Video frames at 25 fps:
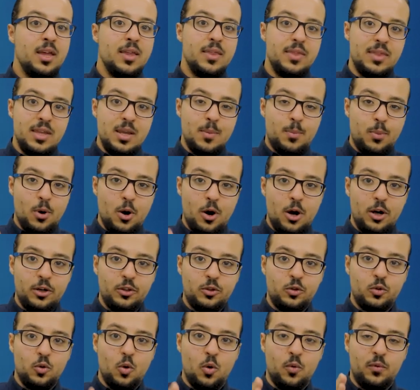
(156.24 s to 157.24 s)
The
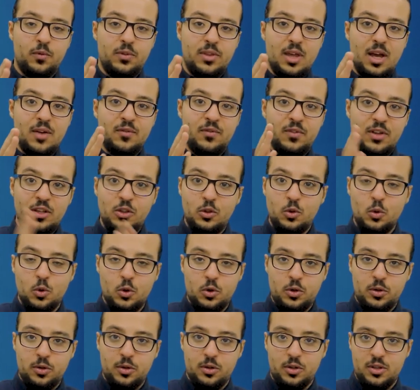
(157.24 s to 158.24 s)
part of the
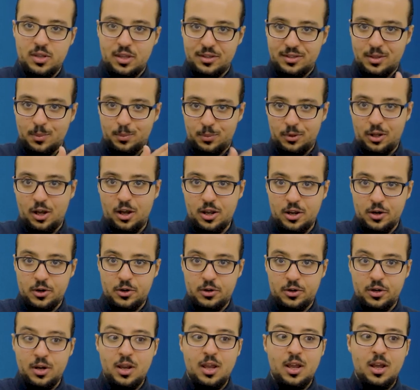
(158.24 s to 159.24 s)
vendor, the
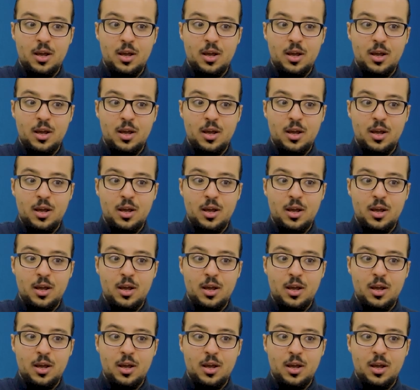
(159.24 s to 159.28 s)
supplier,